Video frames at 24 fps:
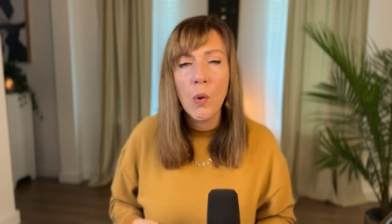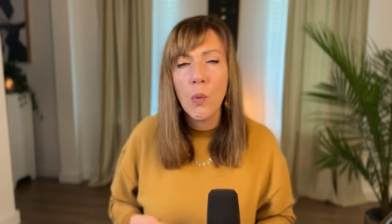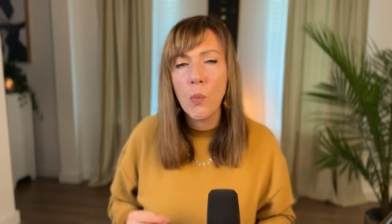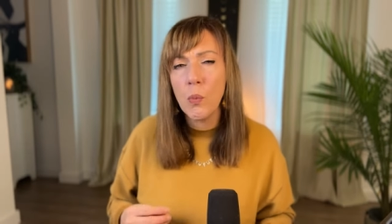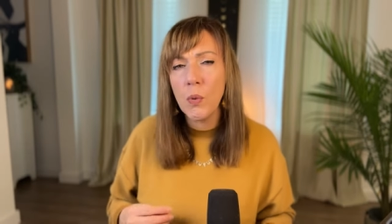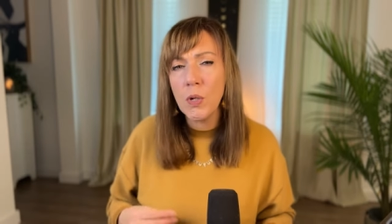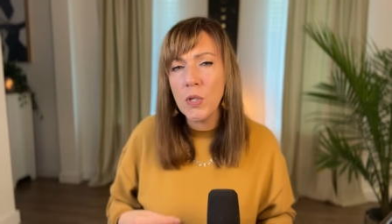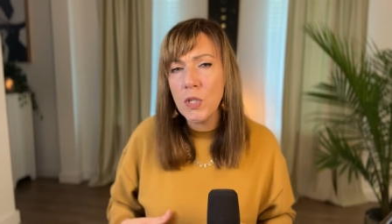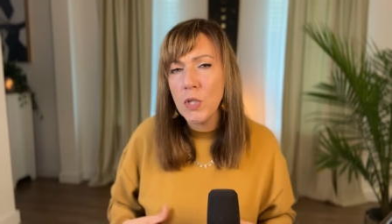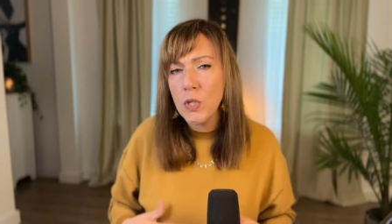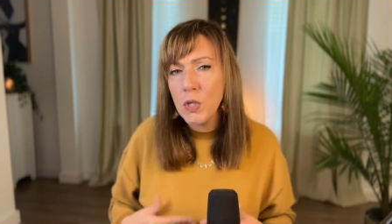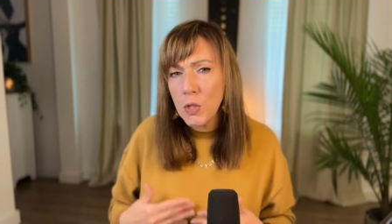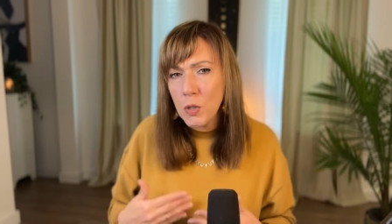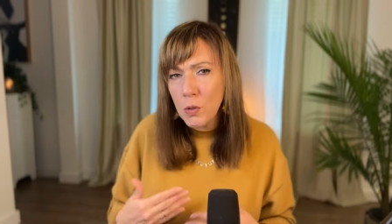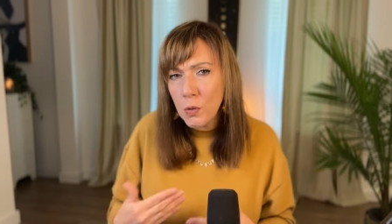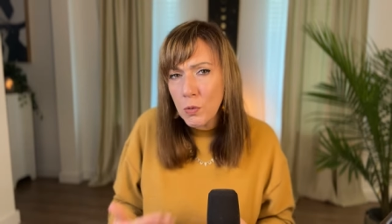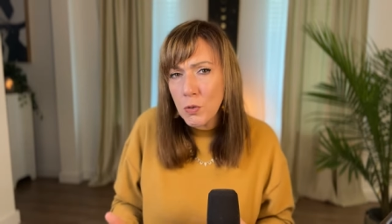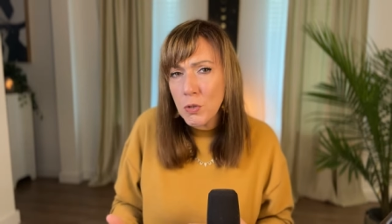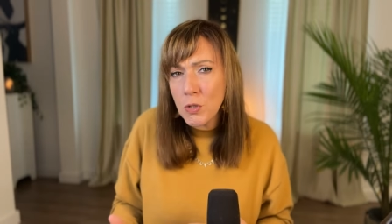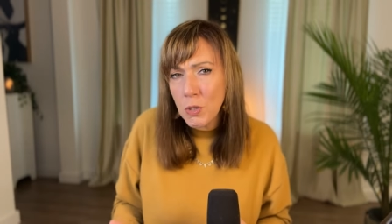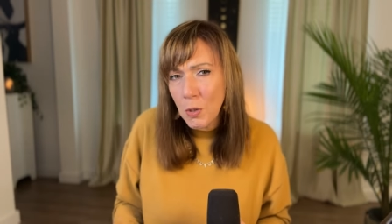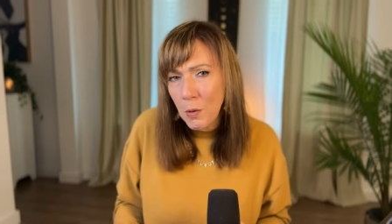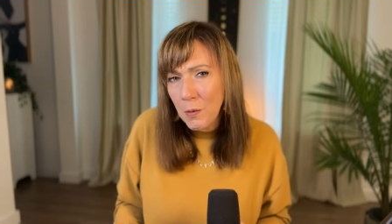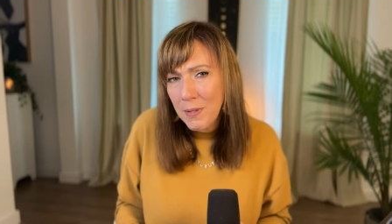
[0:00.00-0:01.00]
When
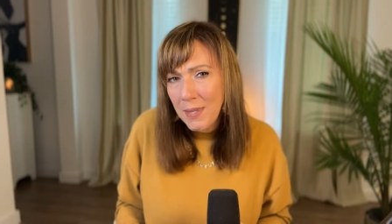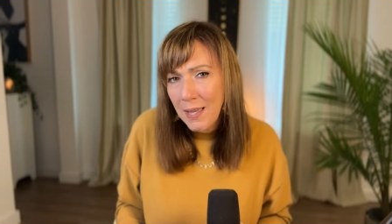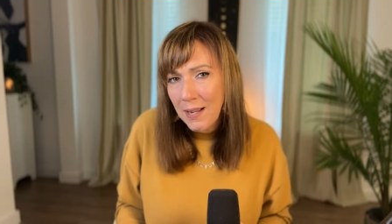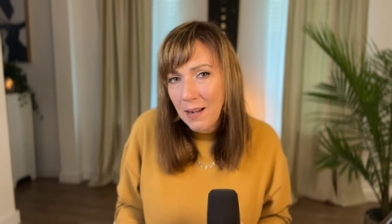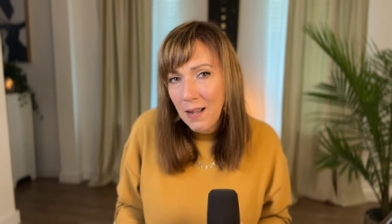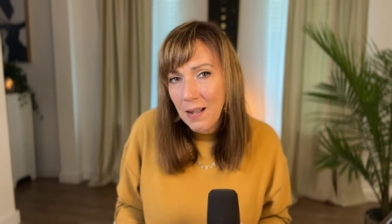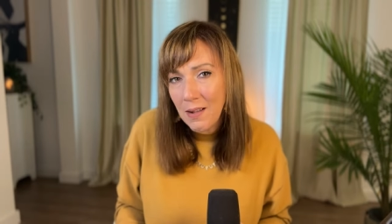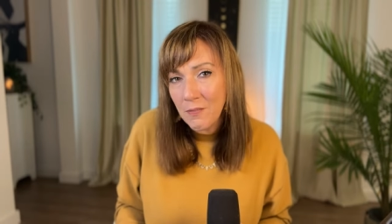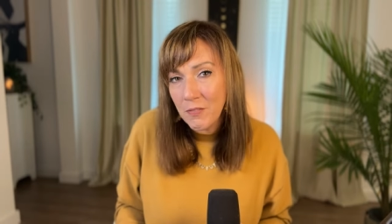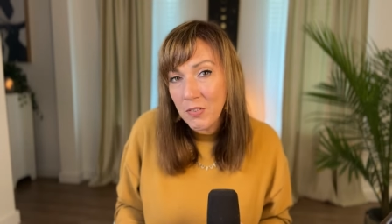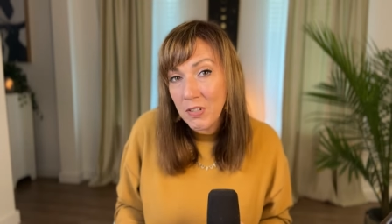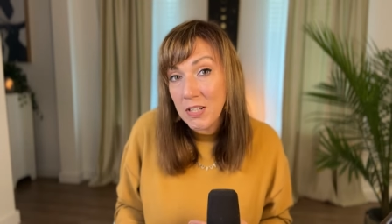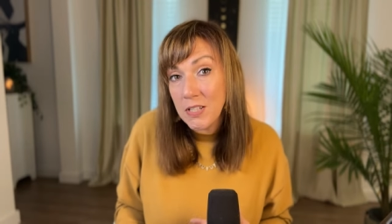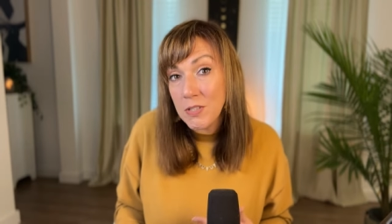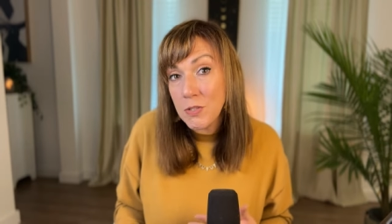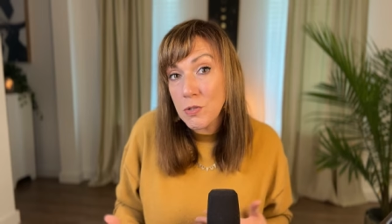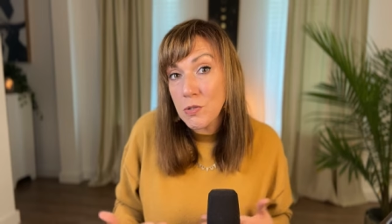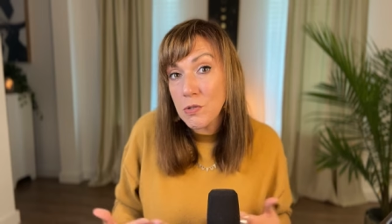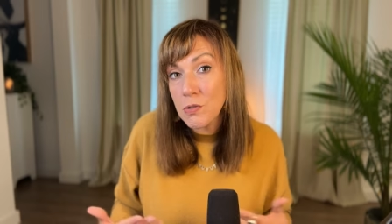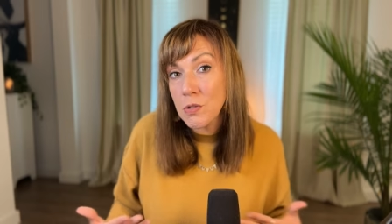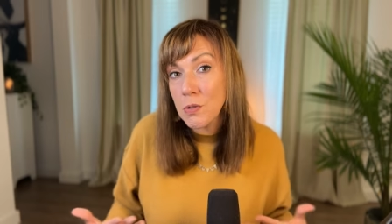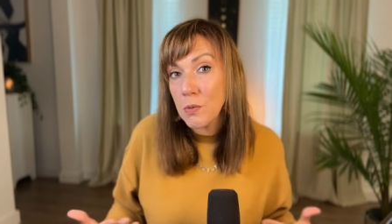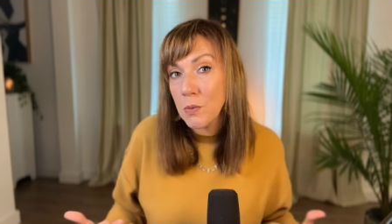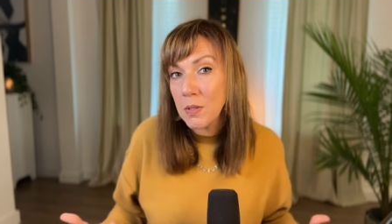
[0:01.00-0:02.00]
you show that
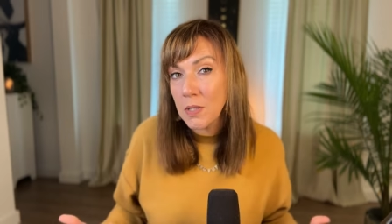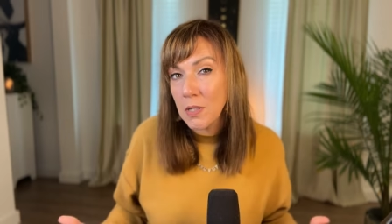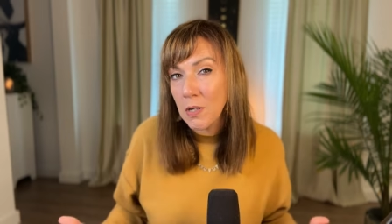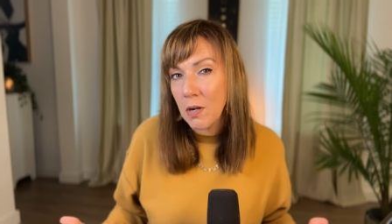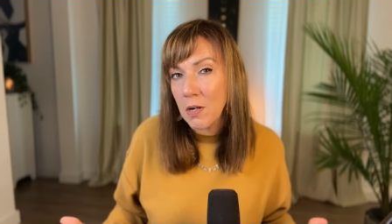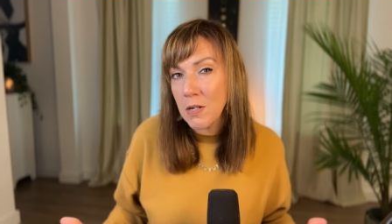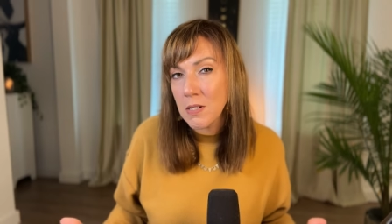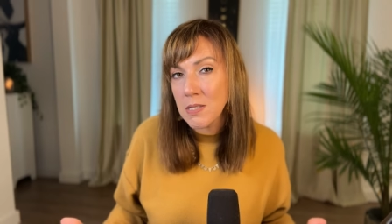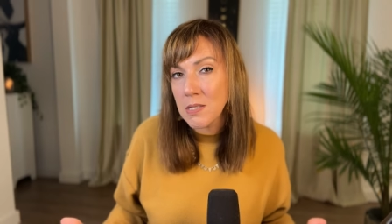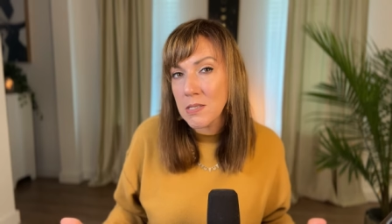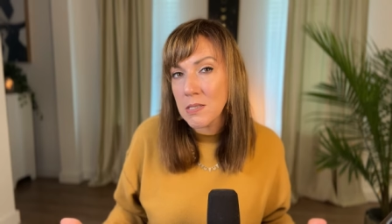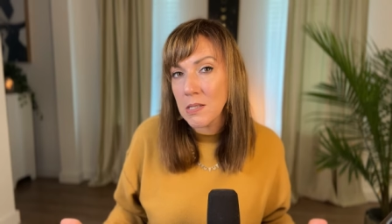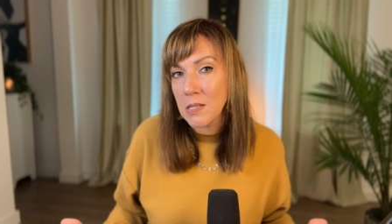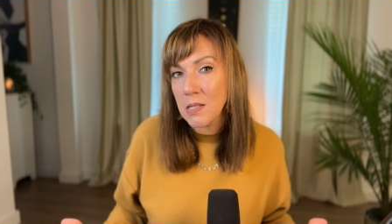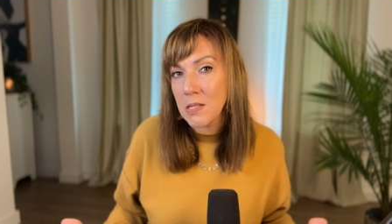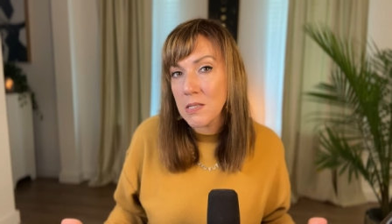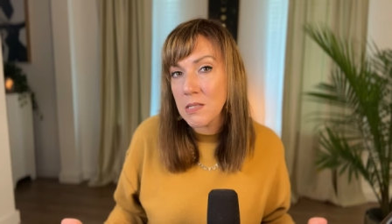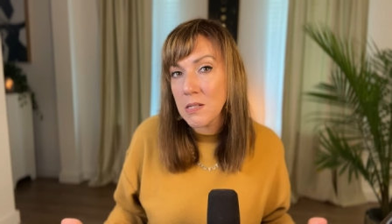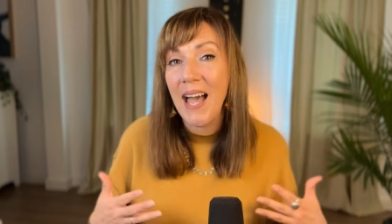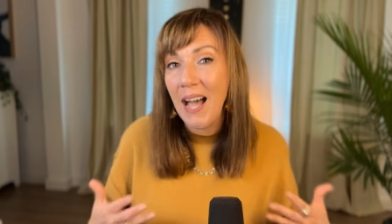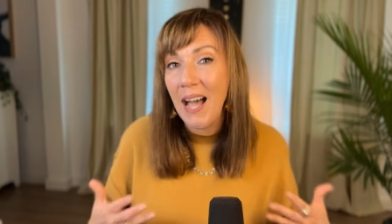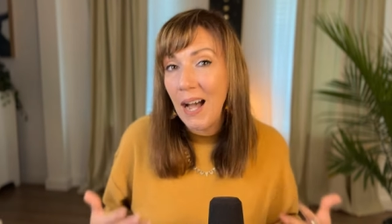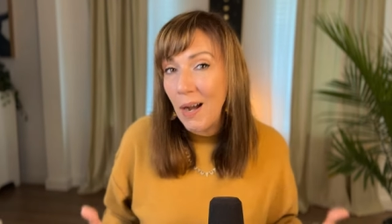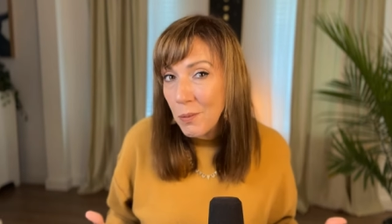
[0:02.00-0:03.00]
confidence to a
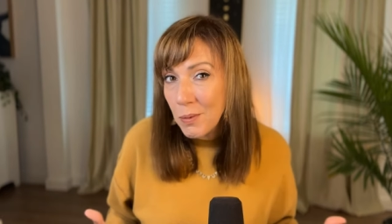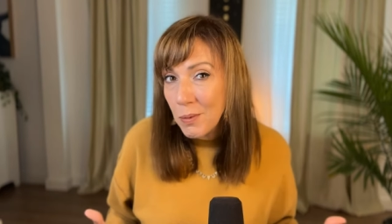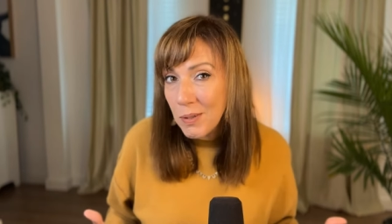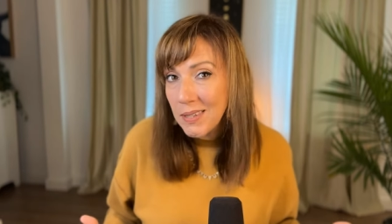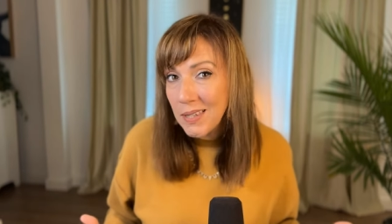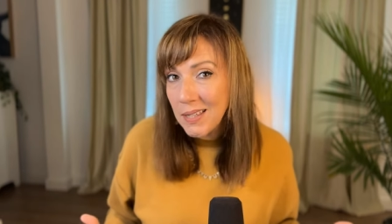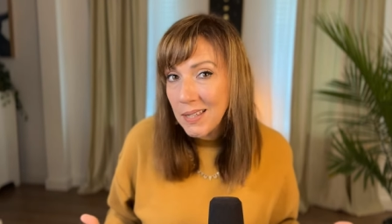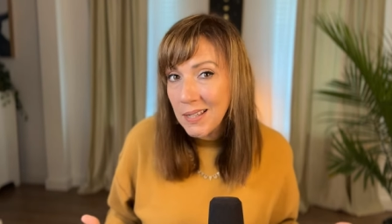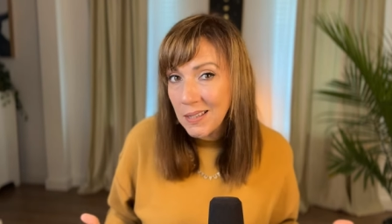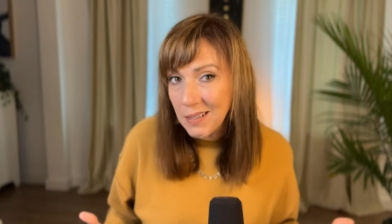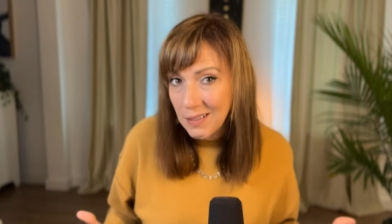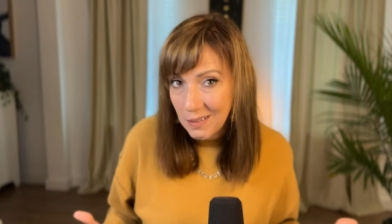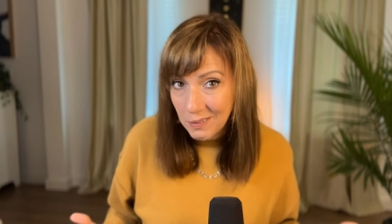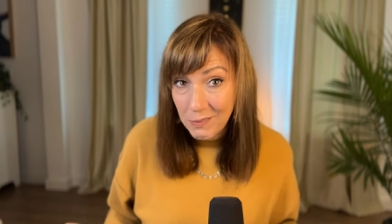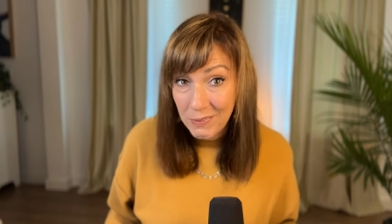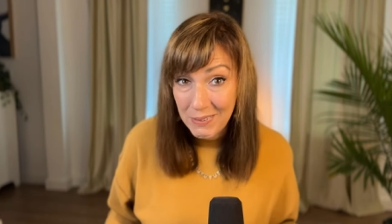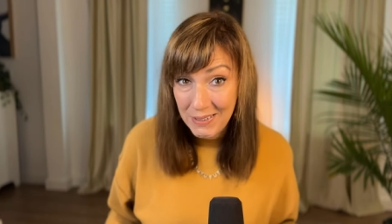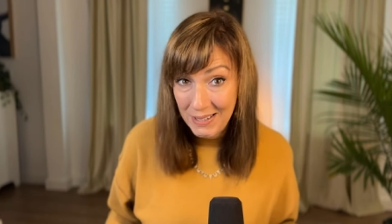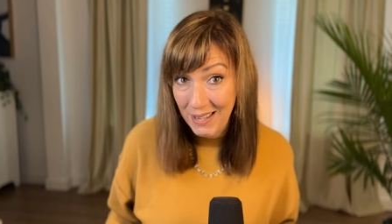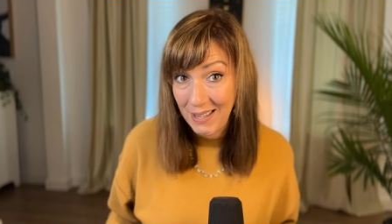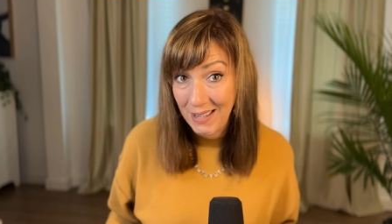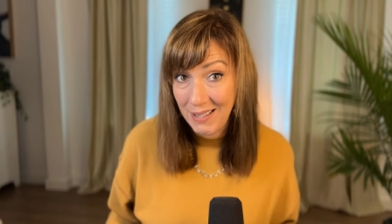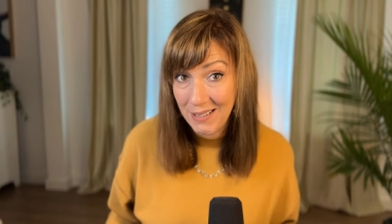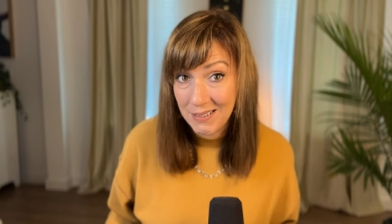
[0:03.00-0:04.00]
narcissist, how are they going to
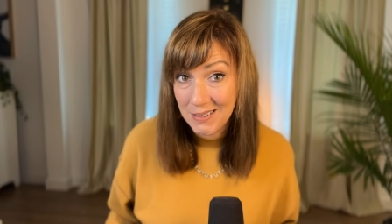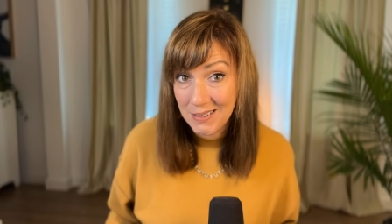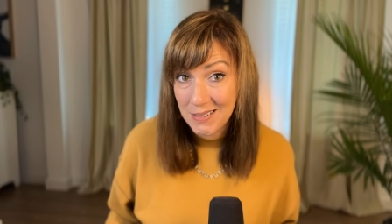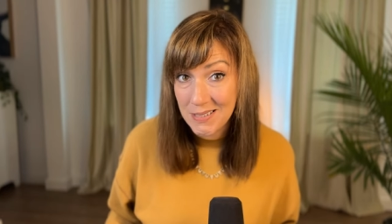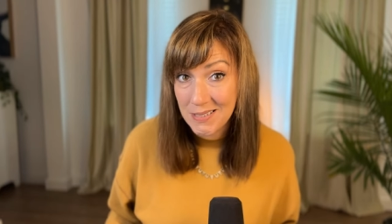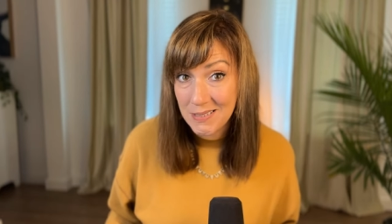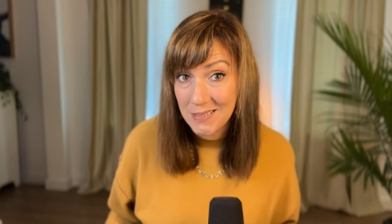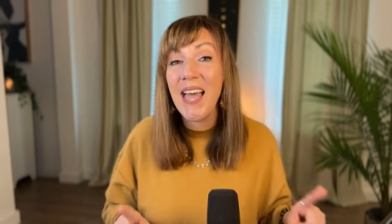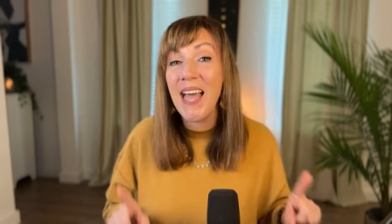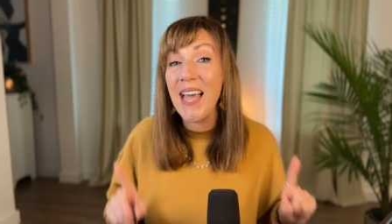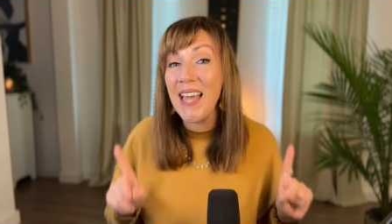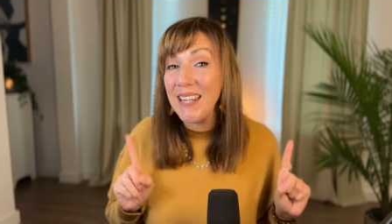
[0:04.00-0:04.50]
react?